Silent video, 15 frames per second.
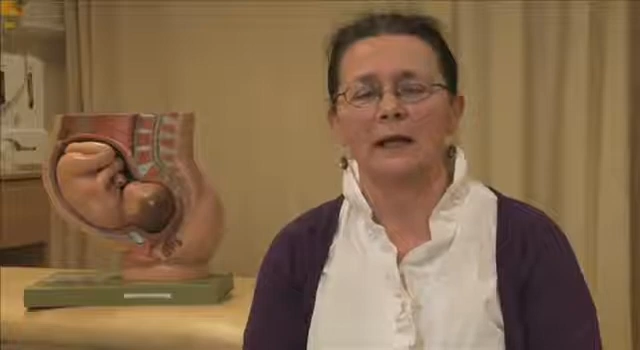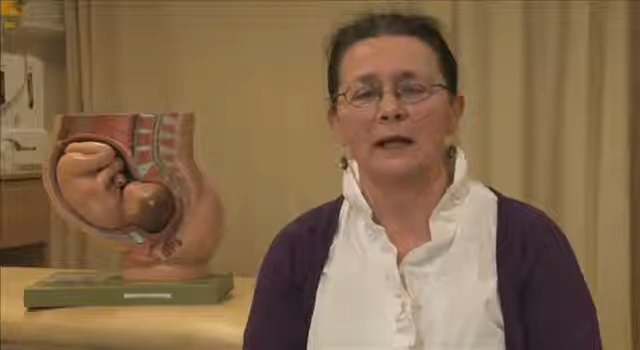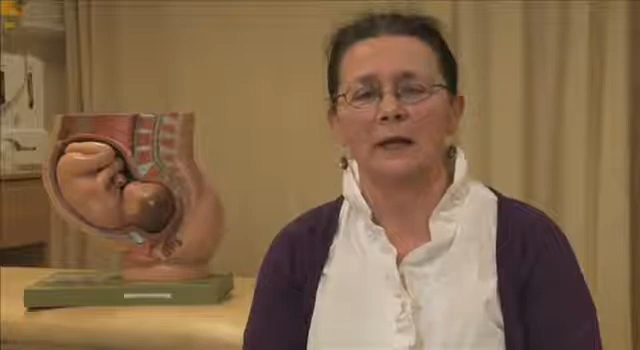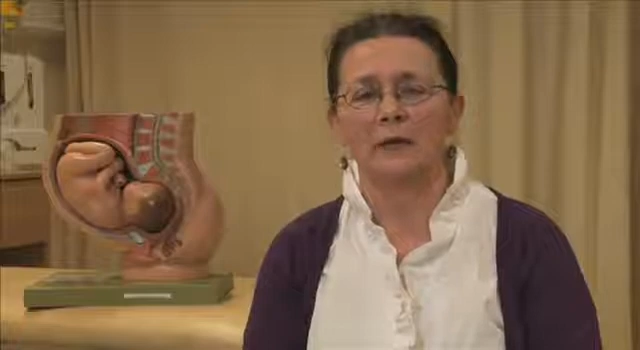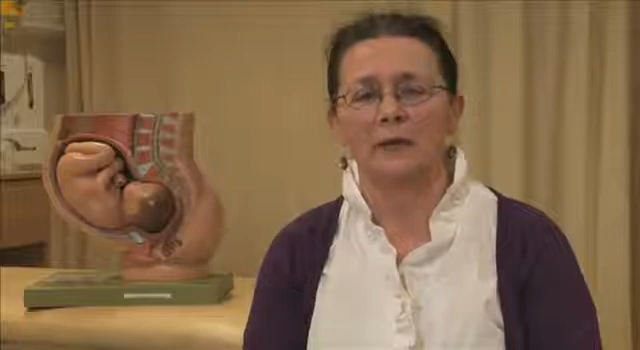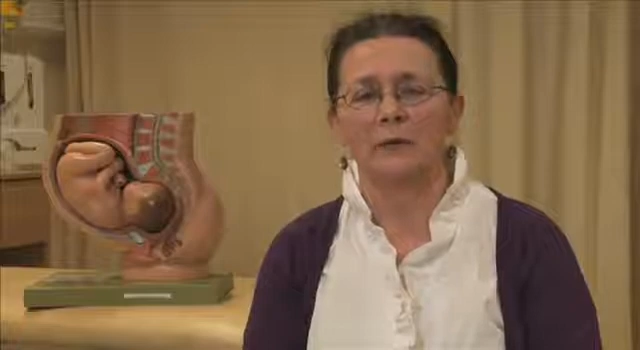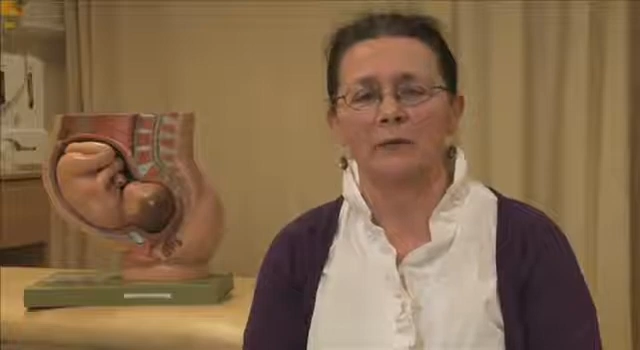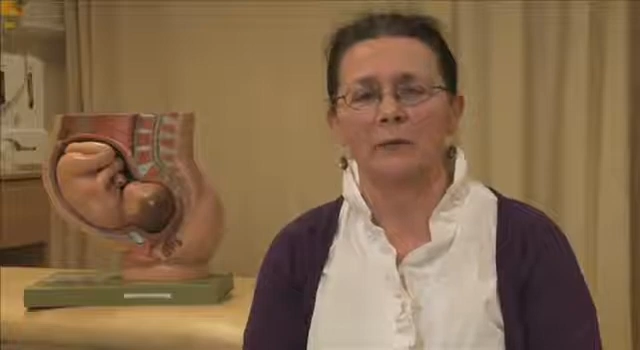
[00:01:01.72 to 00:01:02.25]

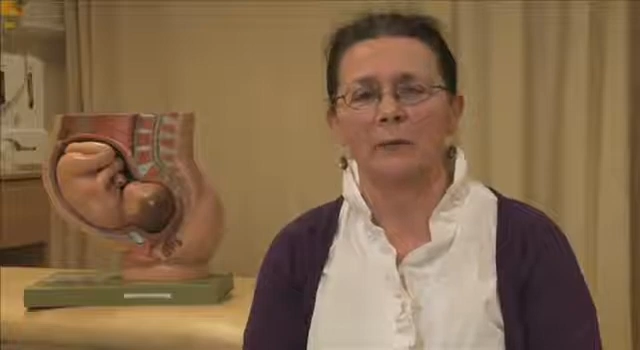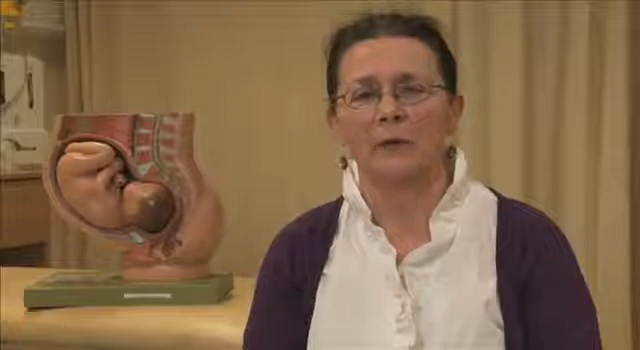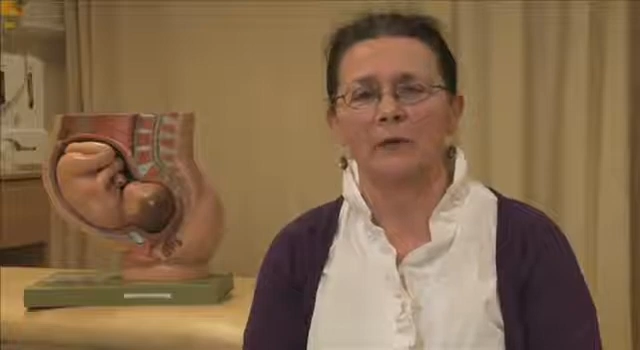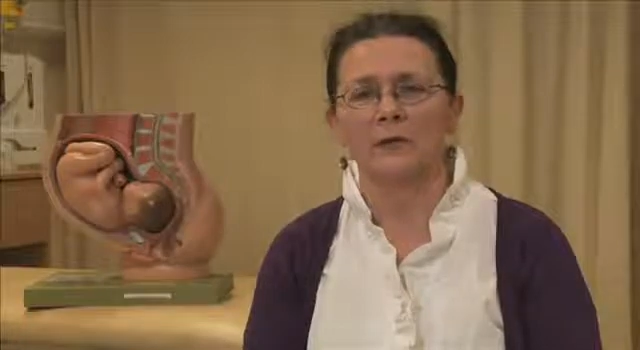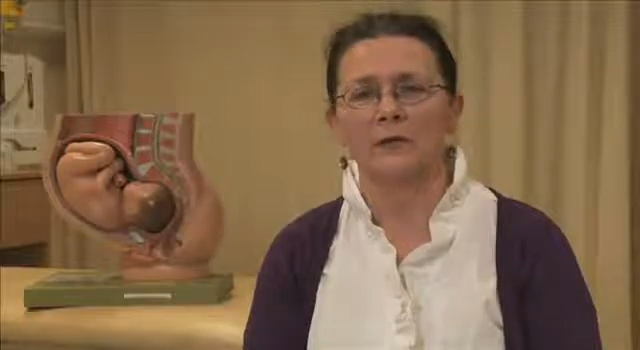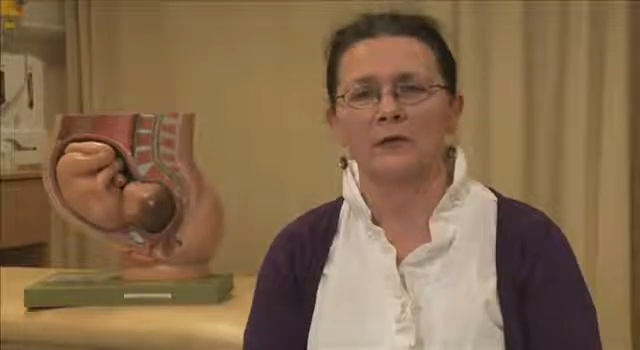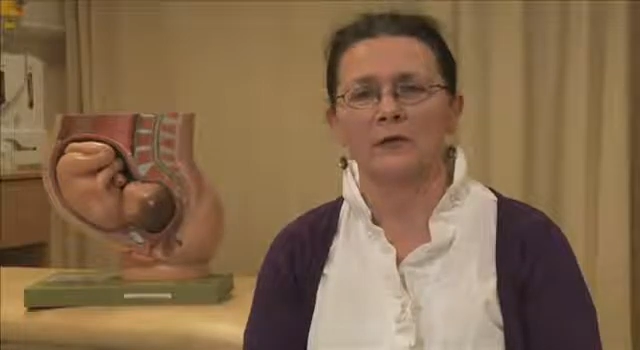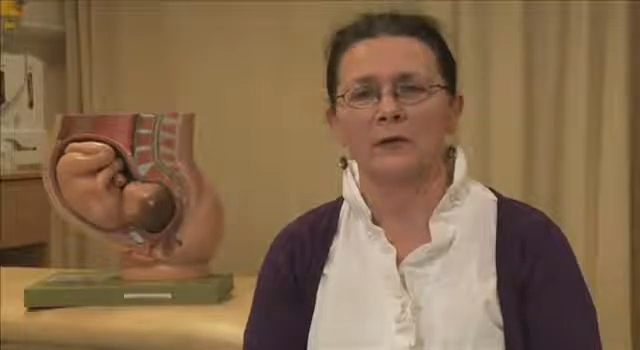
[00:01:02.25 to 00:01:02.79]
caring for
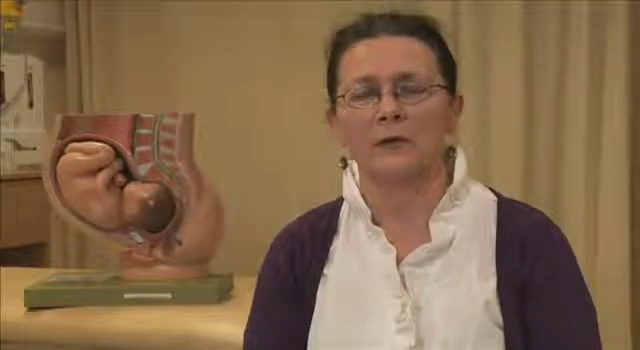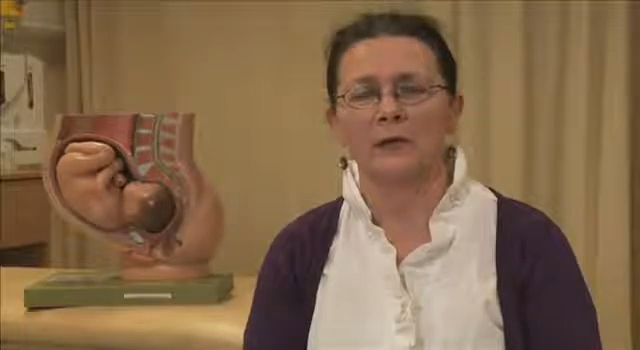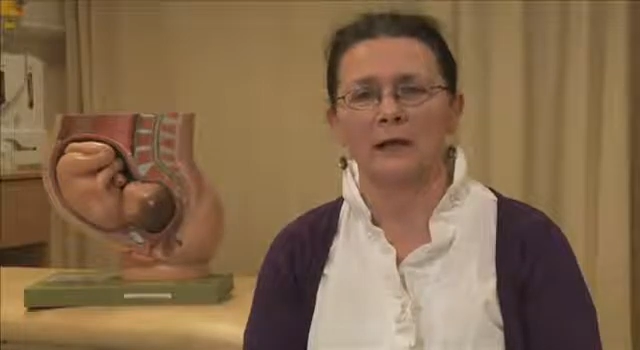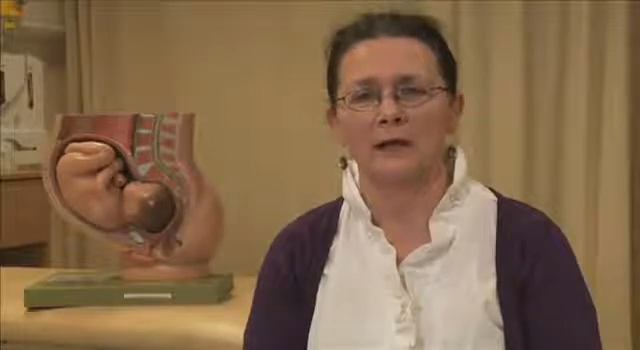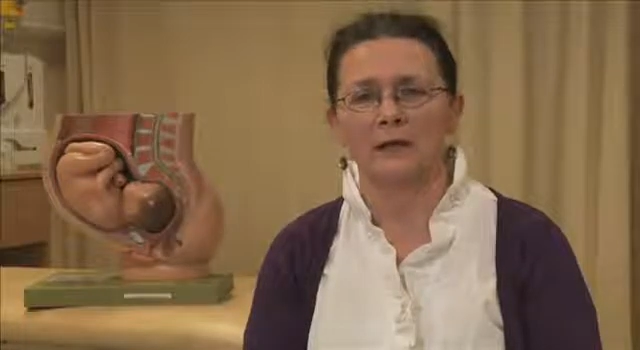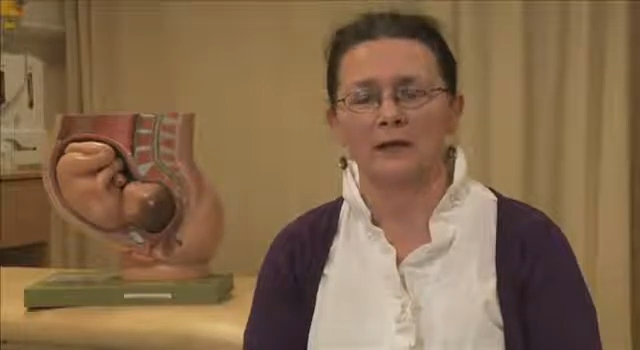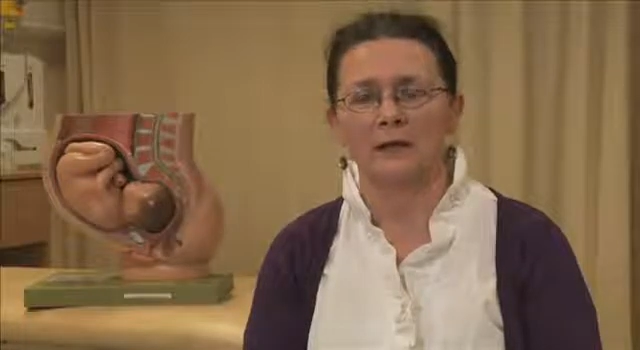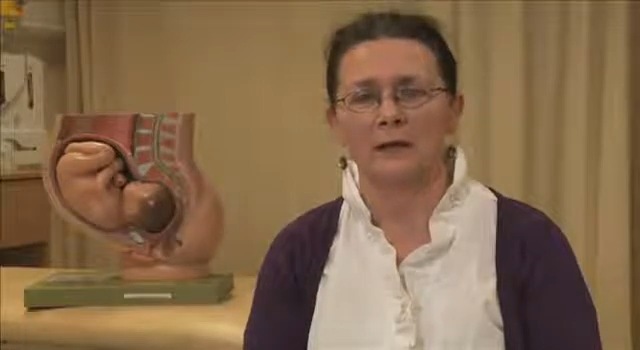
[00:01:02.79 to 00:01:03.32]
mothers during
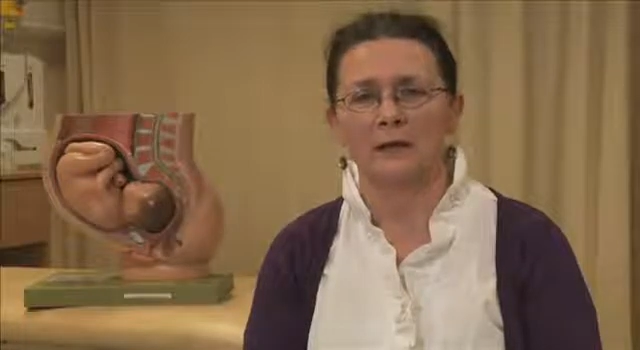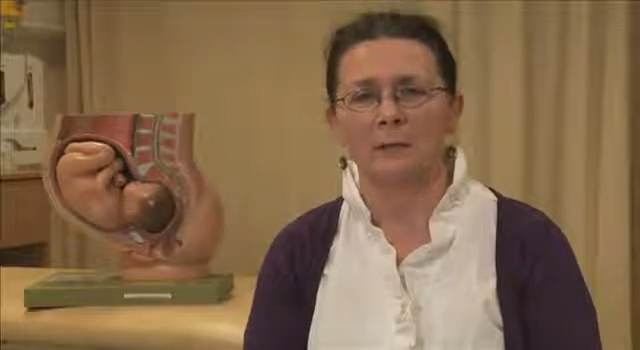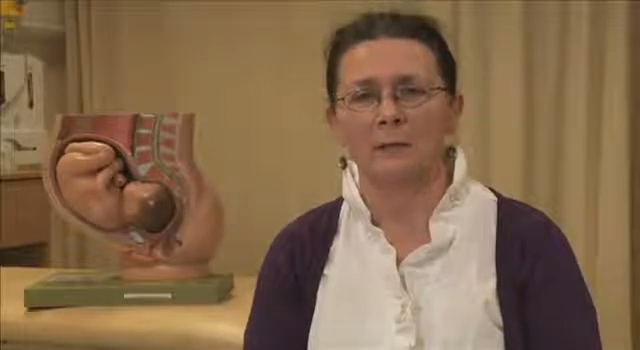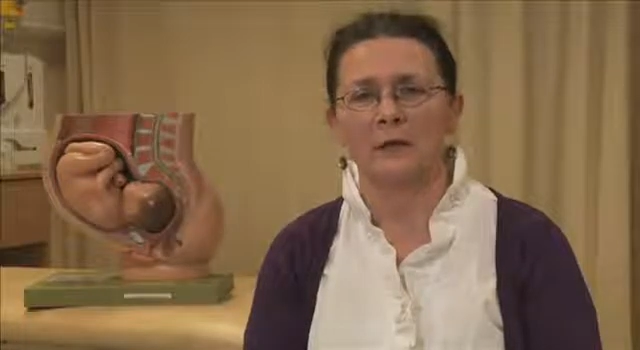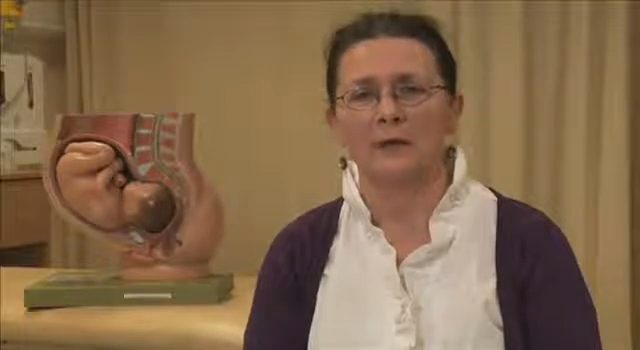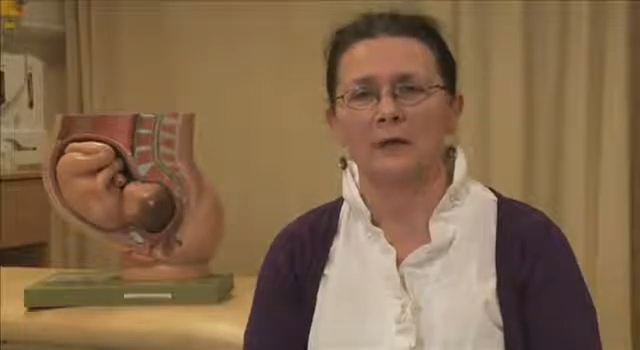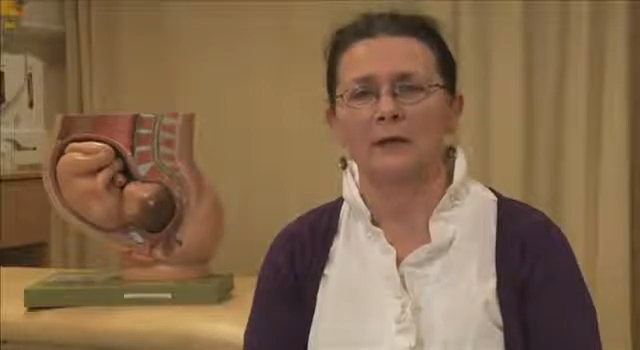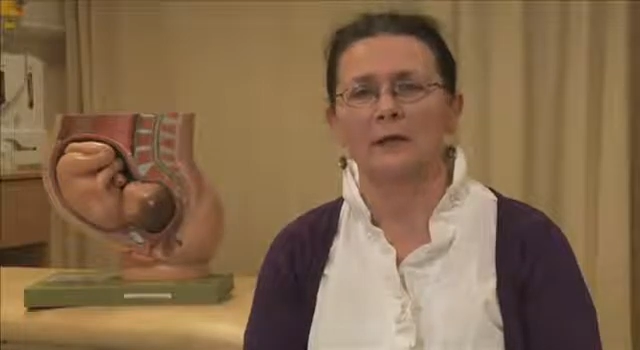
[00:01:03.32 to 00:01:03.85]
the antenatal
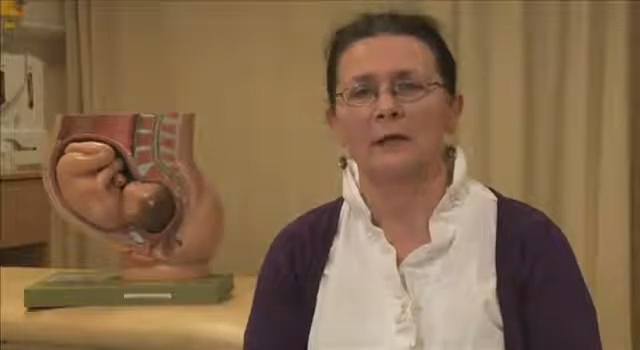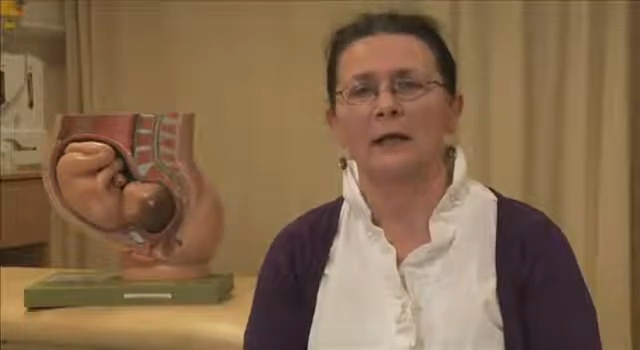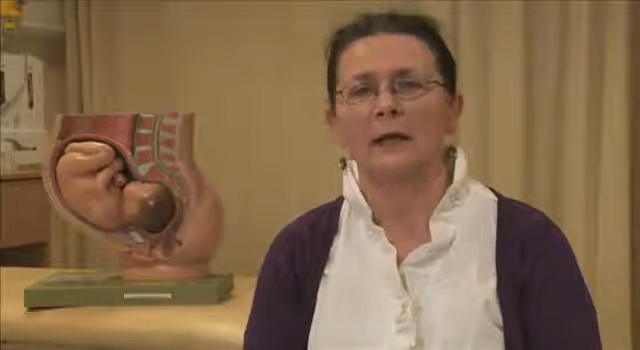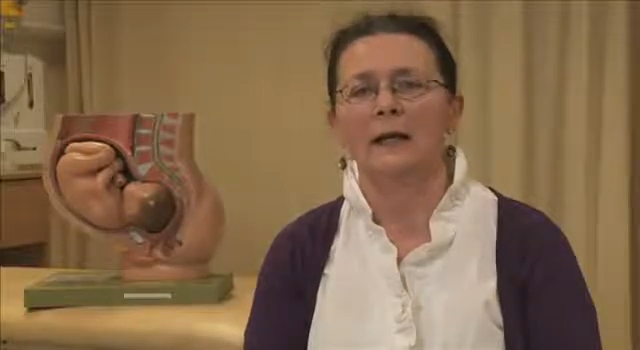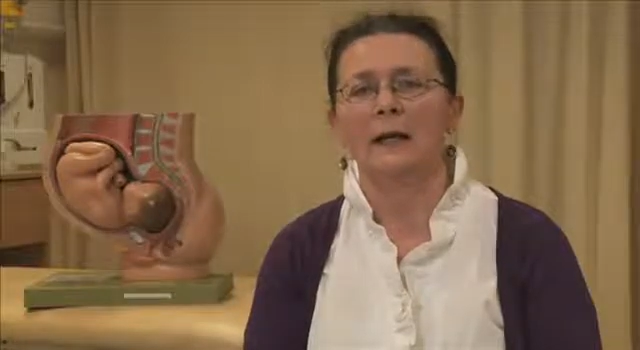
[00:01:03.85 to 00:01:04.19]
period,